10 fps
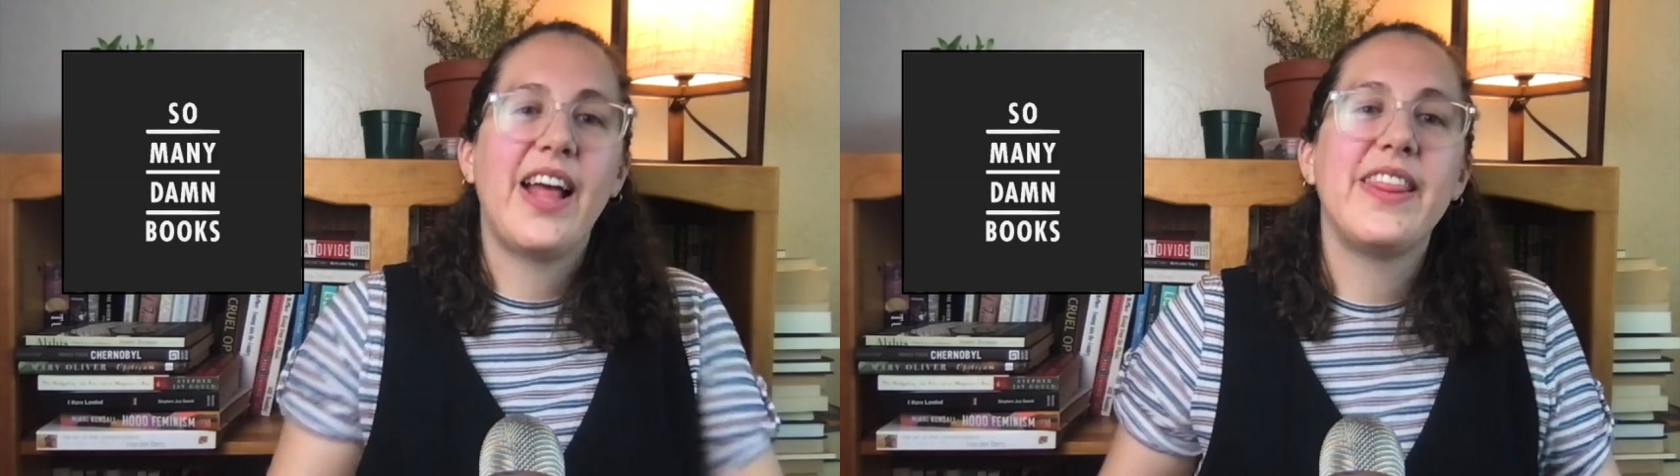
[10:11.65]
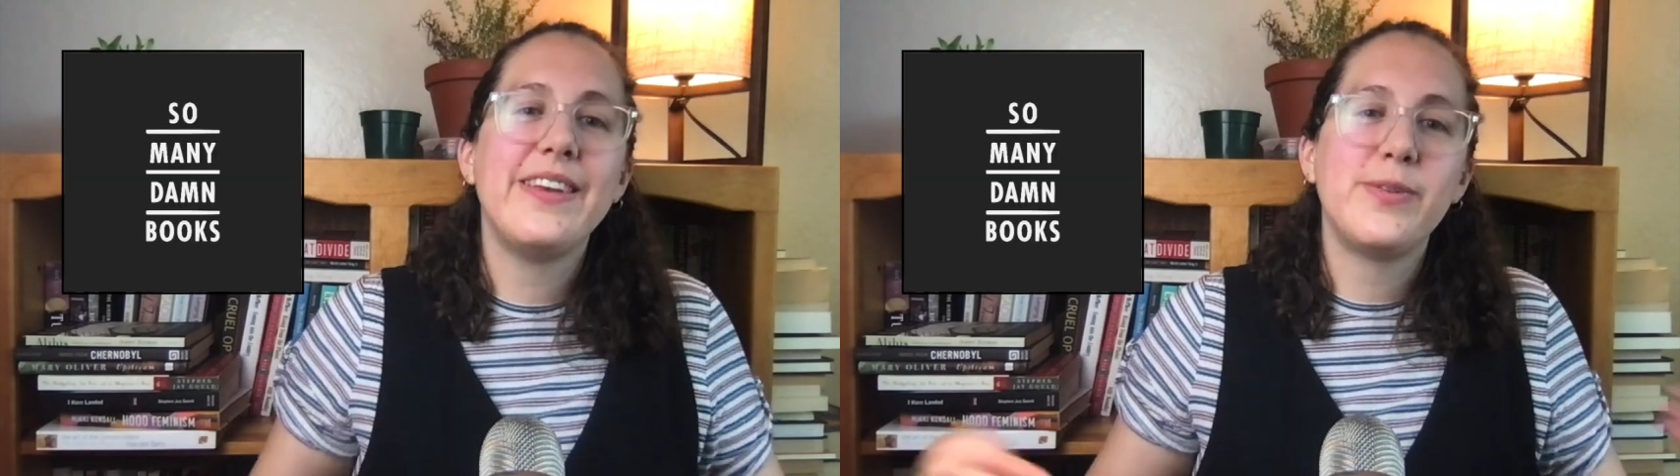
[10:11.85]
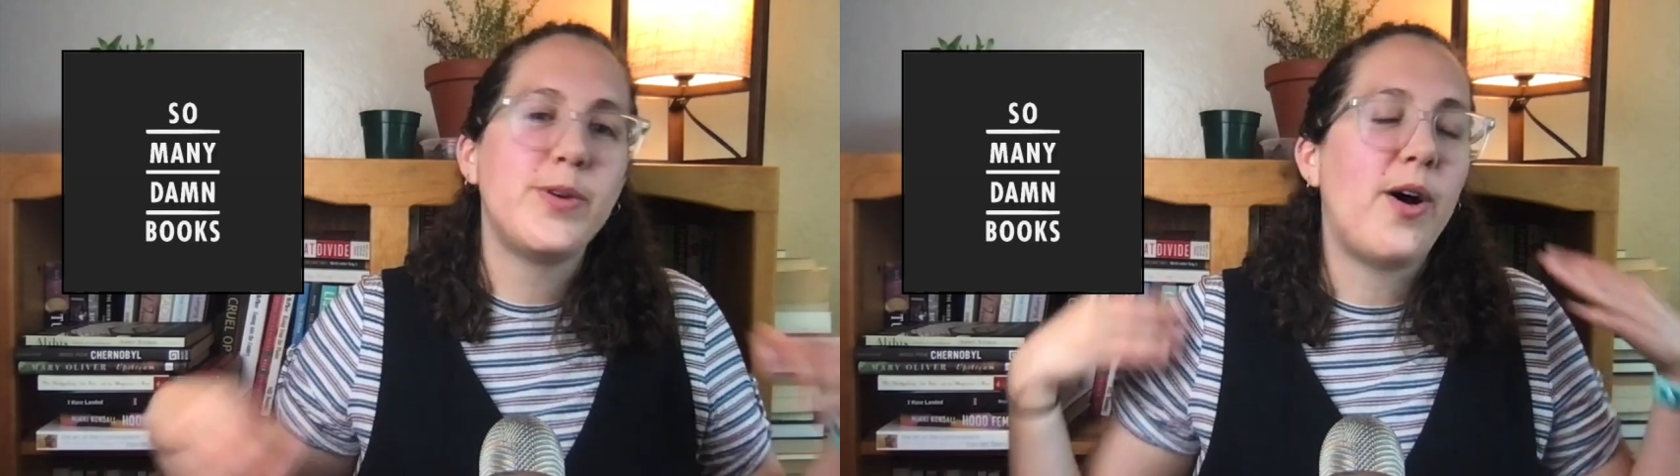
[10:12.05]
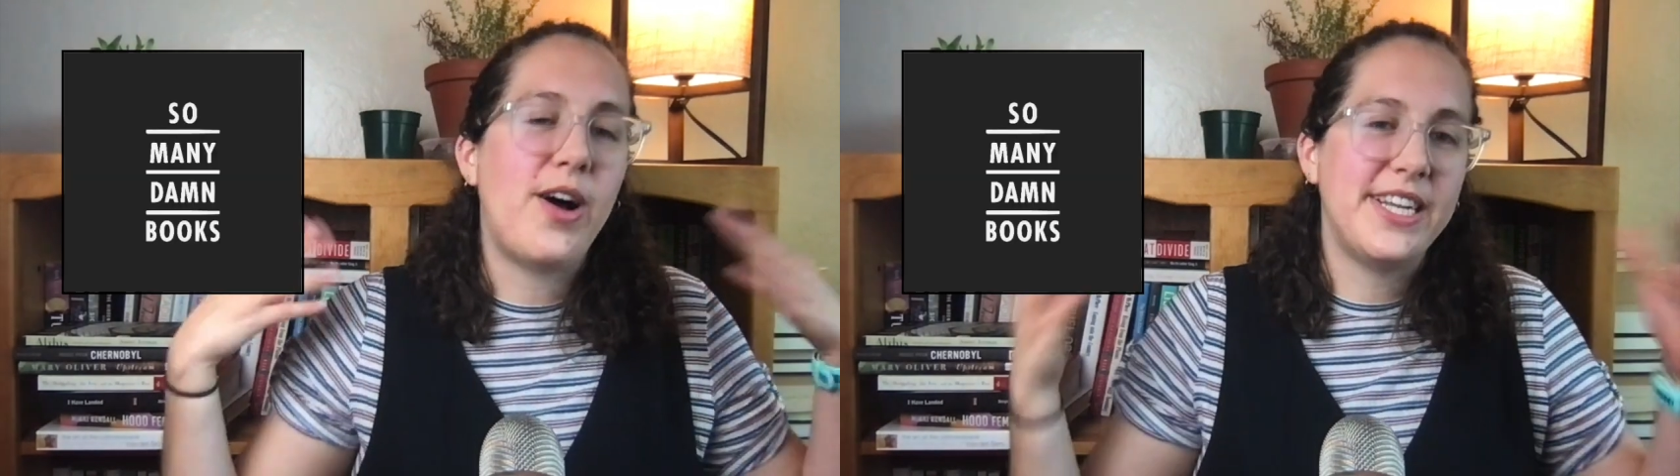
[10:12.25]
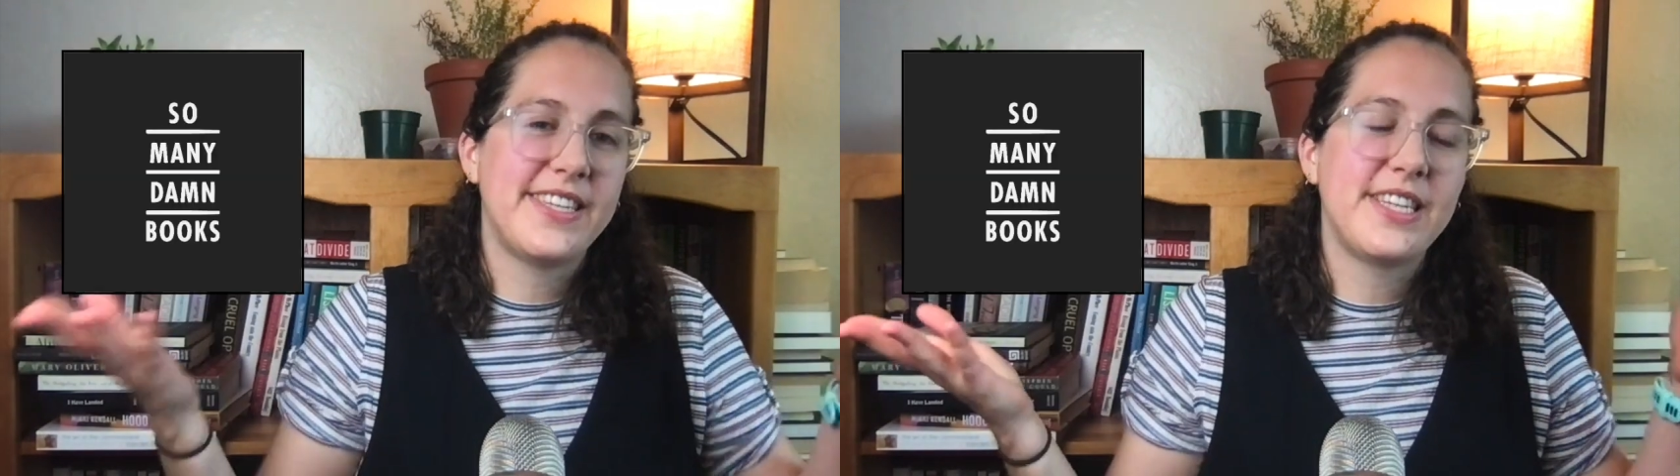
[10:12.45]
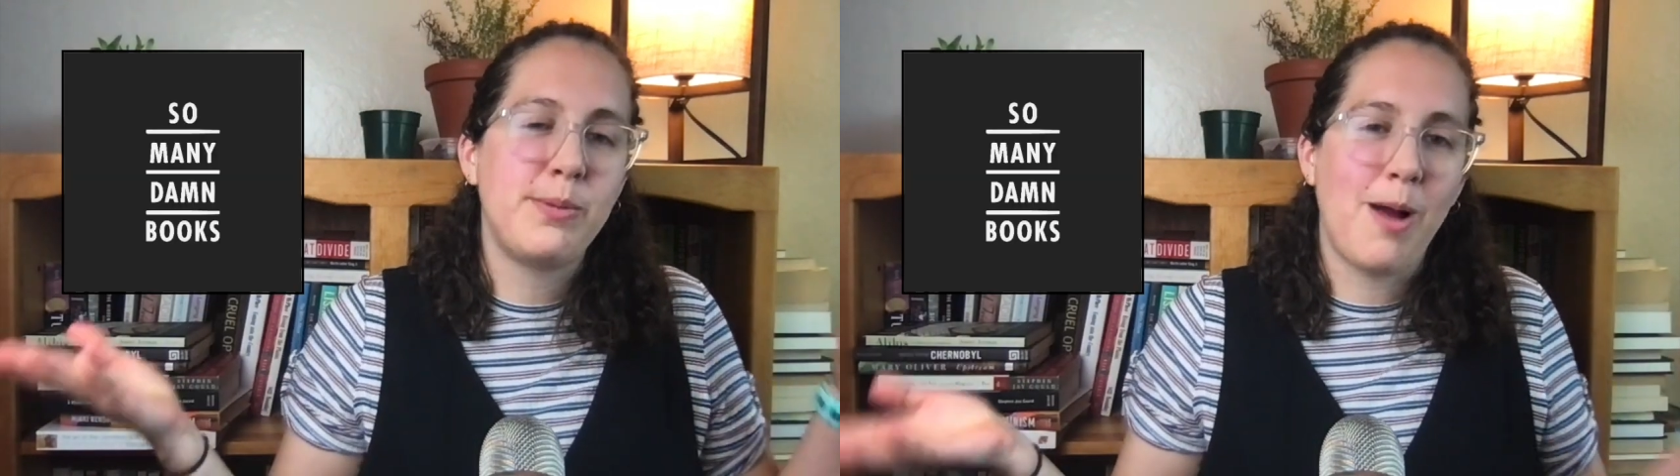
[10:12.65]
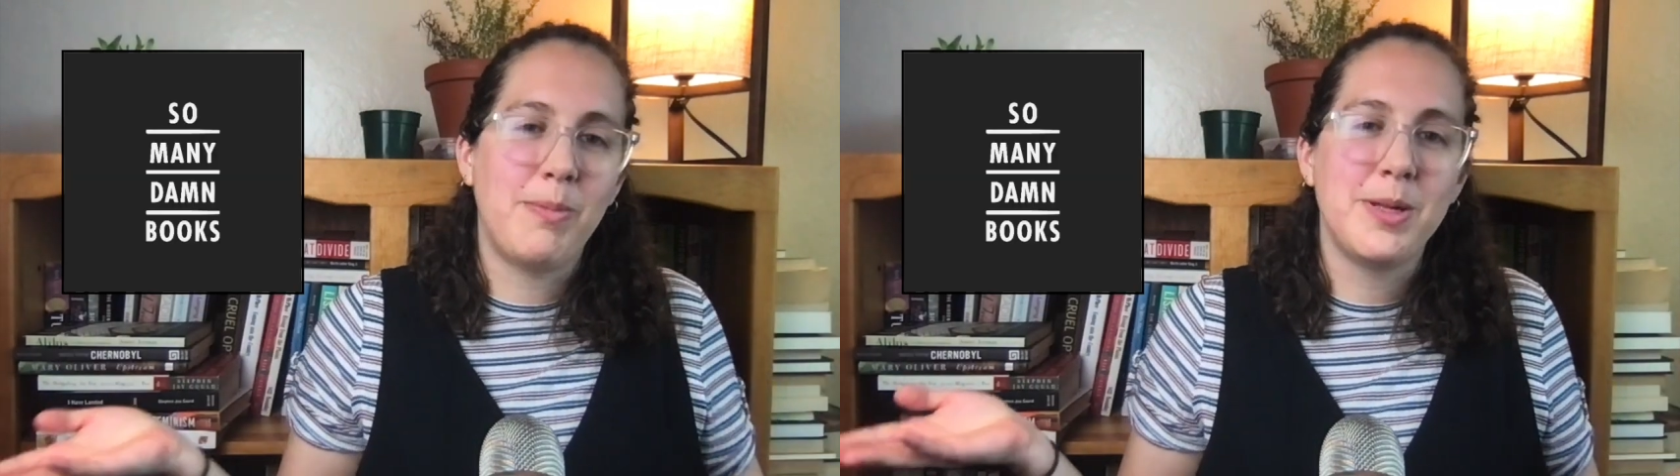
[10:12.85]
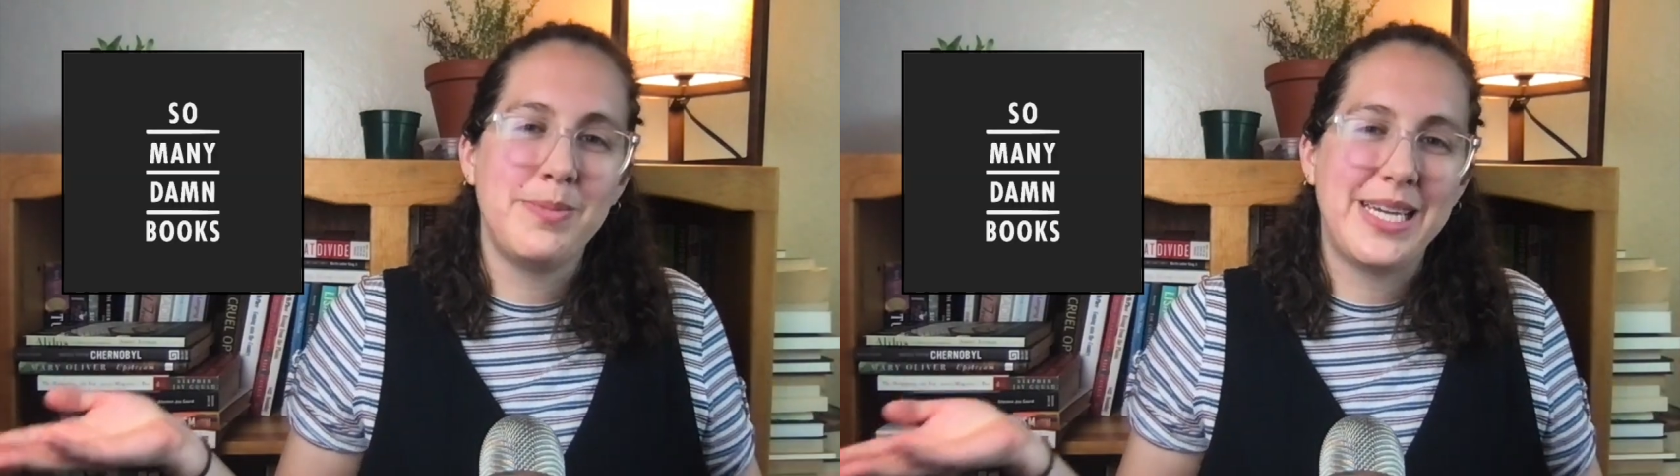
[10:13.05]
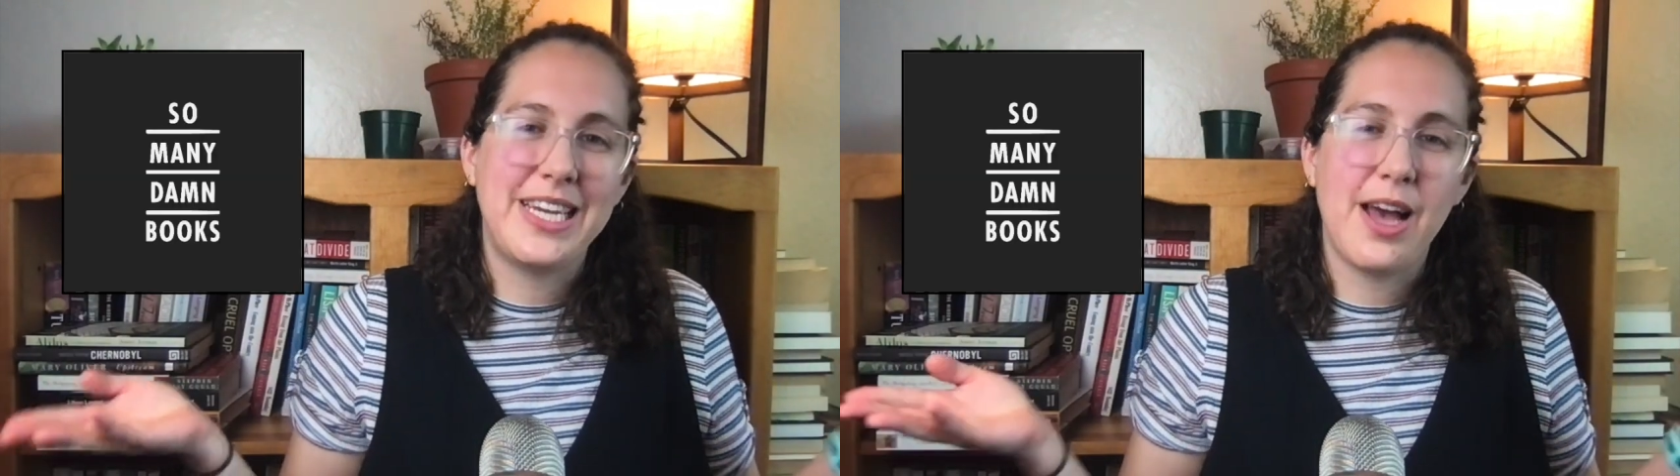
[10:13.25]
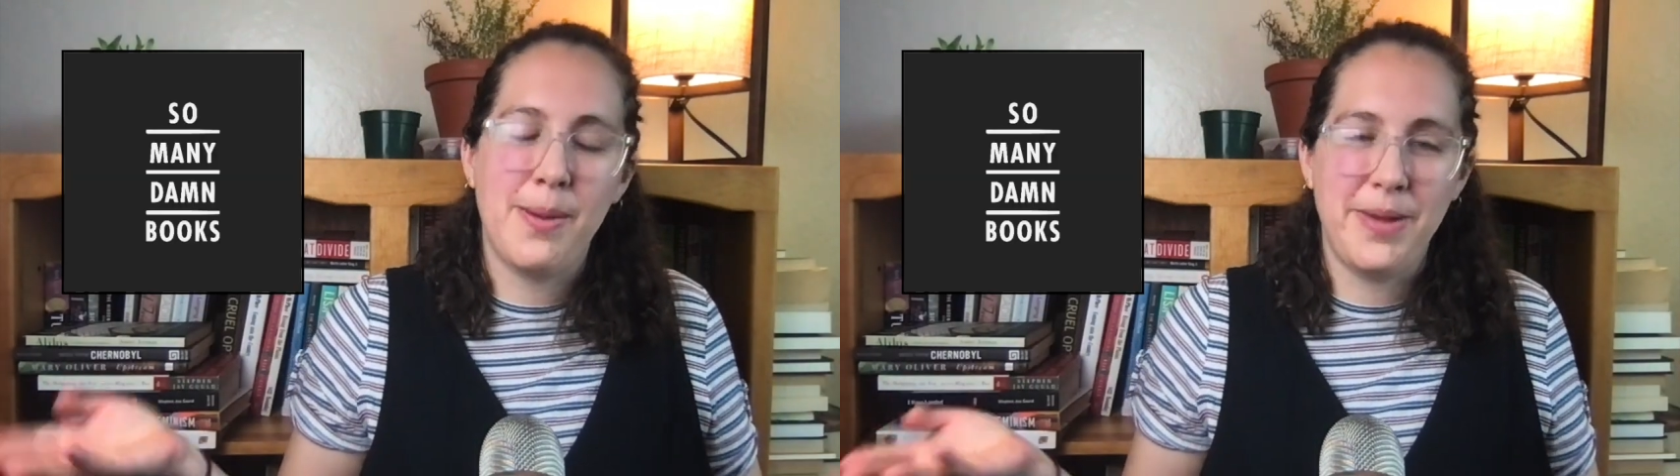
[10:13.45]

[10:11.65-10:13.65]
This would honestly probably be up